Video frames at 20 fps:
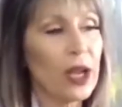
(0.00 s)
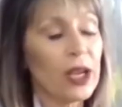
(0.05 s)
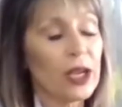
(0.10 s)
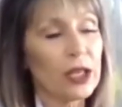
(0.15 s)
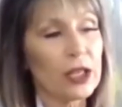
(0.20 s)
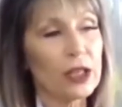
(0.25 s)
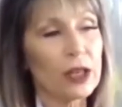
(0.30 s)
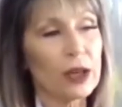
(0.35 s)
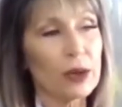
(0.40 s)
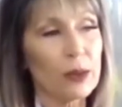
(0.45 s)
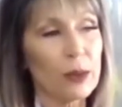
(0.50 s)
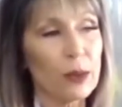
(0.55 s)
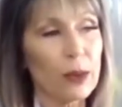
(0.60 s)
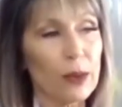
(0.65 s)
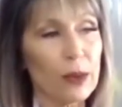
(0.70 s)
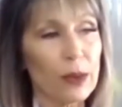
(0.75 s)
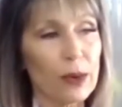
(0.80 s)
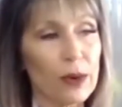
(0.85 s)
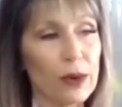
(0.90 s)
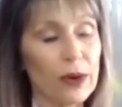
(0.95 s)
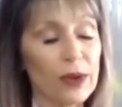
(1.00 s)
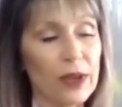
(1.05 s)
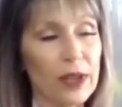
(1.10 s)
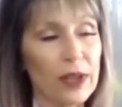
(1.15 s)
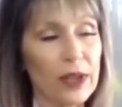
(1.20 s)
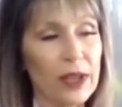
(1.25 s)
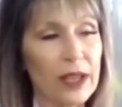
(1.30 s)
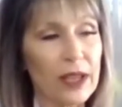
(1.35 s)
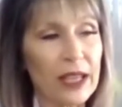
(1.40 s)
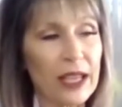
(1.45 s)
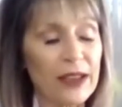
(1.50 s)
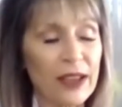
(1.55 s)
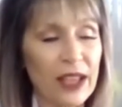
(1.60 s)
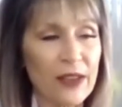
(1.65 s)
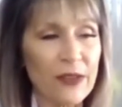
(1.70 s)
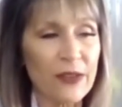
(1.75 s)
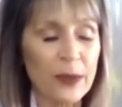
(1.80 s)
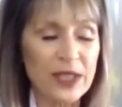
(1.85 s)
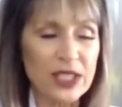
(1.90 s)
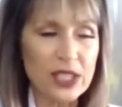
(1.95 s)
you know,
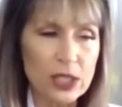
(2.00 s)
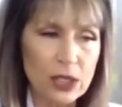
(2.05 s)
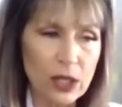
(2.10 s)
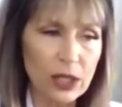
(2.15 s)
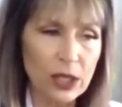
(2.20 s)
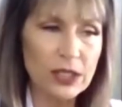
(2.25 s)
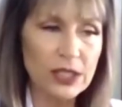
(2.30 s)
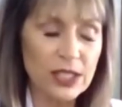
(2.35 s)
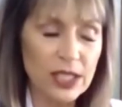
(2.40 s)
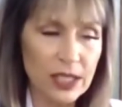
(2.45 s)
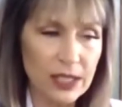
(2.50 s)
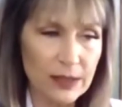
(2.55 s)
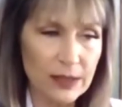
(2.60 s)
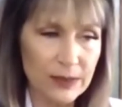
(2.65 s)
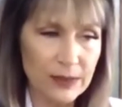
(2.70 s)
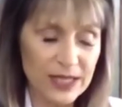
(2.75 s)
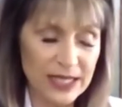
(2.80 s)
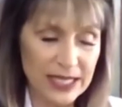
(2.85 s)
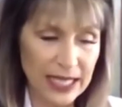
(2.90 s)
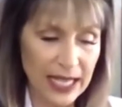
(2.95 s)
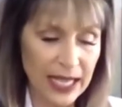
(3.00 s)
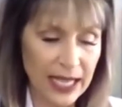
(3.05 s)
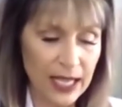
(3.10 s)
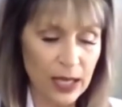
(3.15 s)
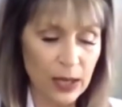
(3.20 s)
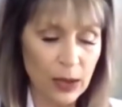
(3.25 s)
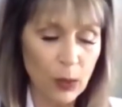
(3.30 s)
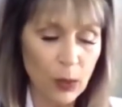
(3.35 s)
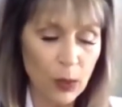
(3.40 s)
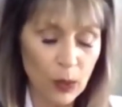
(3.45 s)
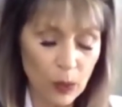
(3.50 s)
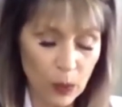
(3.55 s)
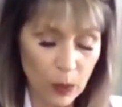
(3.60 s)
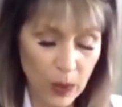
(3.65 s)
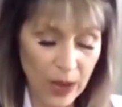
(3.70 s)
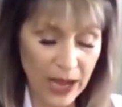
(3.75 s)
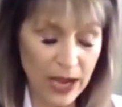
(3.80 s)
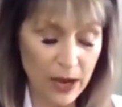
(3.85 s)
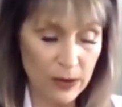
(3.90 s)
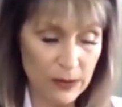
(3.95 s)
if we start to say,
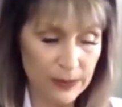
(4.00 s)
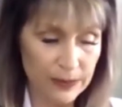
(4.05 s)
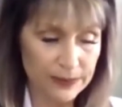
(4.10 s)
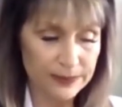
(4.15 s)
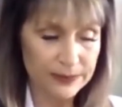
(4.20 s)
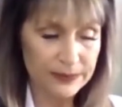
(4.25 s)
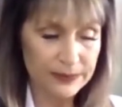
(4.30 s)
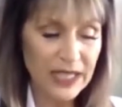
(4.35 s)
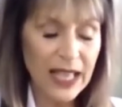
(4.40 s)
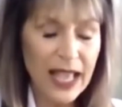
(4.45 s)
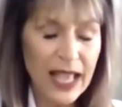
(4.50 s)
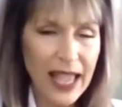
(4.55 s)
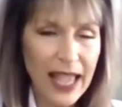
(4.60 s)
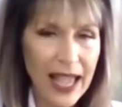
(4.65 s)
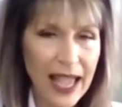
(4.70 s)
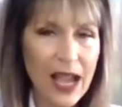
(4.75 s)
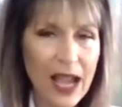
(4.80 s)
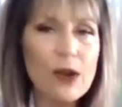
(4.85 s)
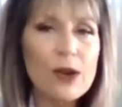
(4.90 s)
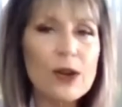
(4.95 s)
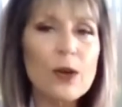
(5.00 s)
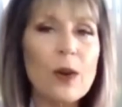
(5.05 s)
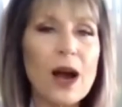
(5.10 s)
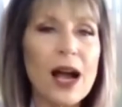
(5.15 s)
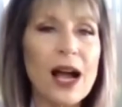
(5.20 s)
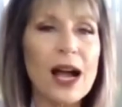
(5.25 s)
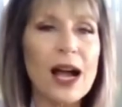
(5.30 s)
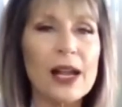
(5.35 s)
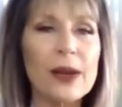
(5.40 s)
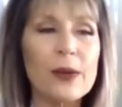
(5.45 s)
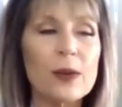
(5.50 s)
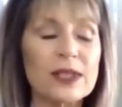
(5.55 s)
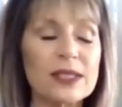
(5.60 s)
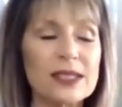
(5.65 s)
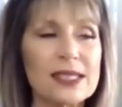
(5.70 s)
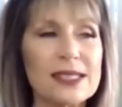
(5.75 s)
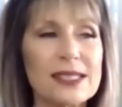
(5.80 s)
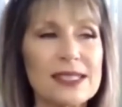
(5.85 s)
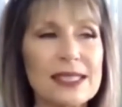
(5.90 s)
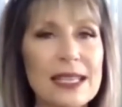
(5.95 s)
wow, how do I want to
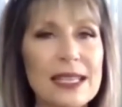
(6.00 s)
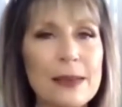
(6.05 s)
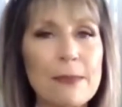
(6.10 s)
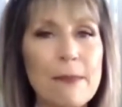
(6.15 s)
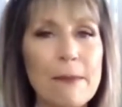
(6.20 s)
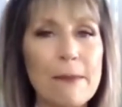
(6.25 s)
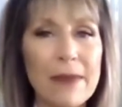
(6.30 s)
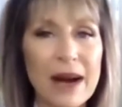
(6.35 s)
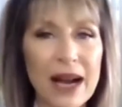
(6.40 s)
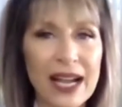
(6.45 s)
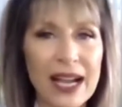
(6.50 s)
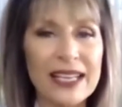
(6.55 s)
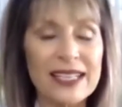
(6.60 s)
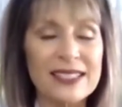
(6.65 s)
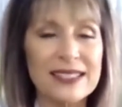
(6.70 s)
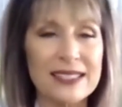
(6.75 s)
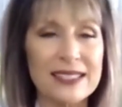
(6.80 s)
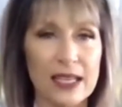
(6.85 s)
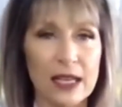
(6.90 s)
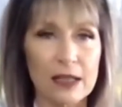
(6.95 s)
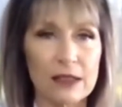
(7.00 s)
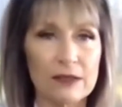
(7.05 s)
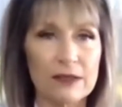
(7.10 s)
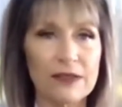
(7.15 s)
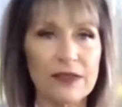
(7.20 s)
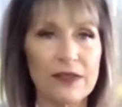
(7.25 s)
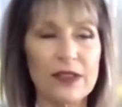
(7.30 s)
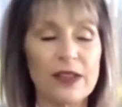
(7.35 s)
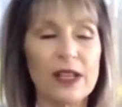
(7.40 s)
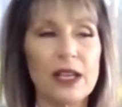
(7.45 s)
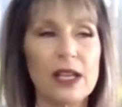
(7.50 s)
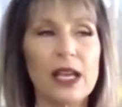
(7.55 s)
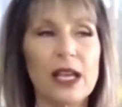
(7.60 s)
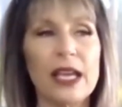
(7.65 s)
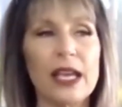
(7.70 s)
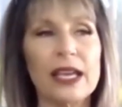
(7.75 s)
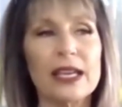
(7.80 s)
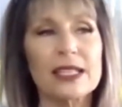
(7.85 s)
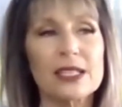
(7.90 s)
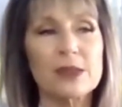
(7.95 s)
see myself
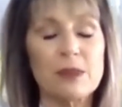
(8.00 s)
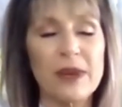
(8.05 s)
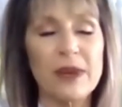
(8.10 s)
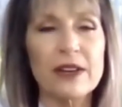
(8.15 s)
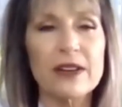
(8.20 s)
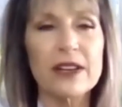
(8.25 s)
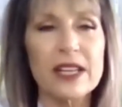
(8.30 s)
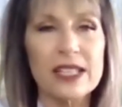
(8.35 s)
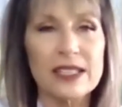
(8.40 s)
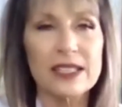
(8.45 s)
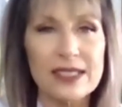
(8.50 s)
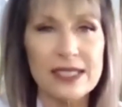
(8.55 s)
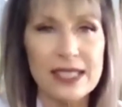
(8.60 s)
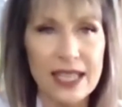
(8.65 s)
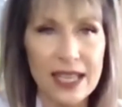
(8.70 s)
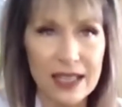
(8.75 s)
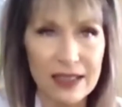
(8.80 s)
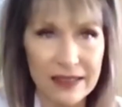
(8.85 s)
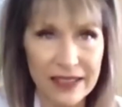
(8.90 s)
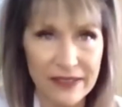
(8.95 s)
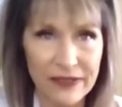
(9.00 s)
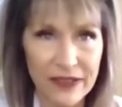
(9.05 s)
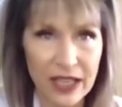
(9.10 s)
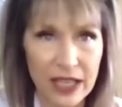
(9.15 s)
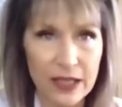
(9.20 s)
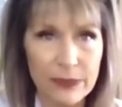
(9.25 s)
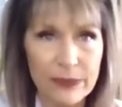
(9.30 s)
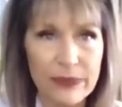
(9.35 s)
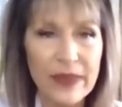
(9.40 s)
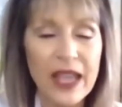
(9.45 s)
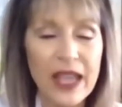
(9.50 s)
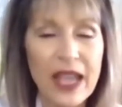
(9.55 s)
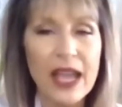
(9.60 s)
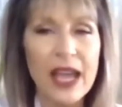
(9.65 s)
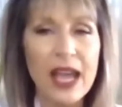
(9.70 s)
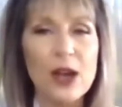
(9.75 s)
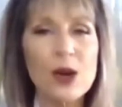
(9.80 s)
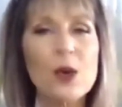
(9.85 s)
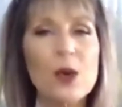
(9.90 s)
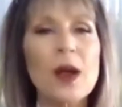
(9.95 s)
experiencing living?
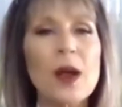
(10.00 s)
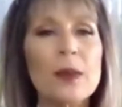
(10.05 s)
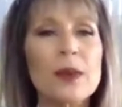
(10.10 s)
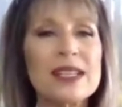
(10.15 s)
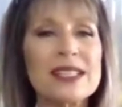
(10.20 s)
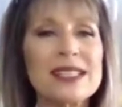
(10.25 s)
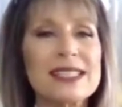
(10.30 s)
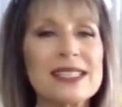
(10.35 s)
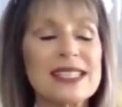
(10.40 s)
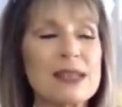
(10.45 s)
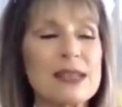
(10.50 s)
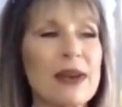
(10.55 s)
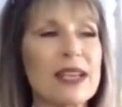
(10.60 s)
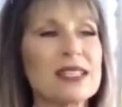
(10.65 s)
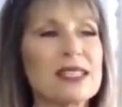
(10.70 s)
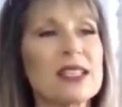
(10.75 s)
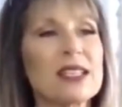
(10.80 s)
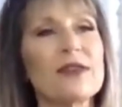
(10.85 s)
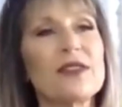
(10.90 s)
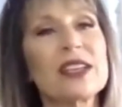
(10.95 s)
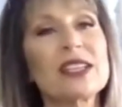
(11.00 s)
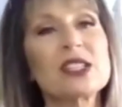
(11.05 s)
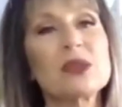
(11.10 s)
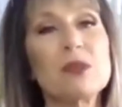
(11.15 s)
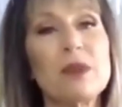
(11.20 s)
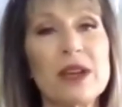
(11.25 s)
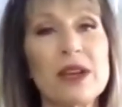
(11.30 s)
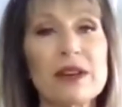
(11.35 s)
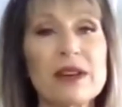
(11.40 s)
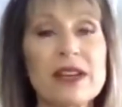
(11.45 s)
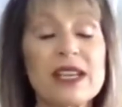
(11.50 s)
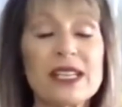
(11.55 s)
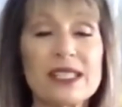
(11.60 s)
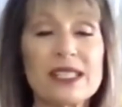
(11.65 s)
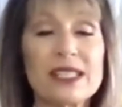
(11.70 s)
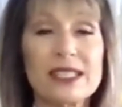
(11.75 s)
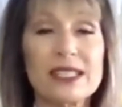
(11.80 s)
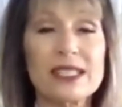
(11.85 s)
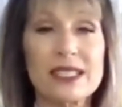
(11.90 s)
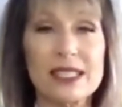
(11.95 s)
How do I want to see myself
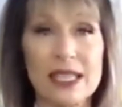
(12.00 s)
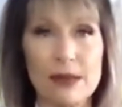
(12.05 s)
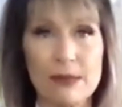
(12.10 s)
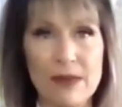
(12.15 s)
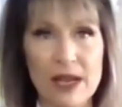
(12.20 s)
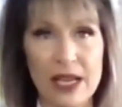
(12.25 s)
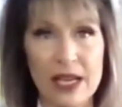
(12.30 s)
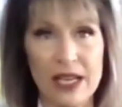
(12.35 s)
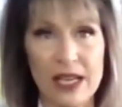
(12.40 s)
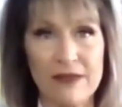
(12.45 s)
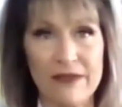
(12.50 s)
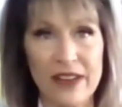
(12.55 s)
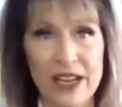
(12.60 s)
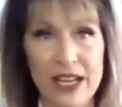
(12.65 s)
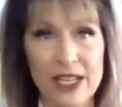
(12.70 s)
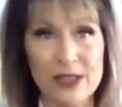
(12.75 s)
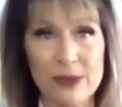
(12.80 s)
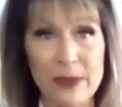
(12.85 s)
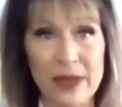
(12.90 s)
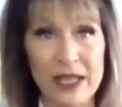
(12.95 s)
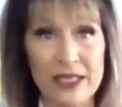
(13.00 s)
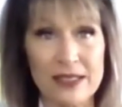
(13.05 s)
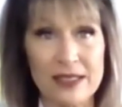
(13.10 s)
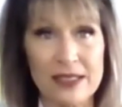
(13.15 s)
experiencing my environment?